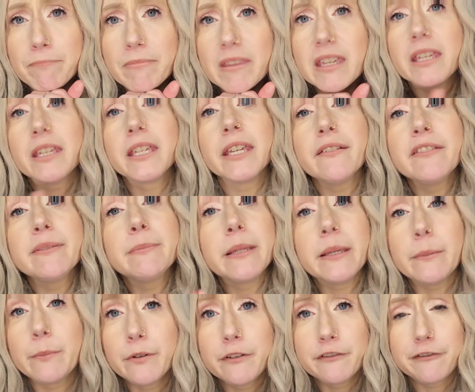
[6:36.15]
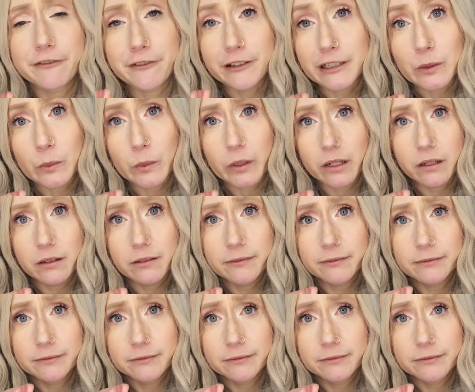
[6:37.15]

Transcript: He gives people free will.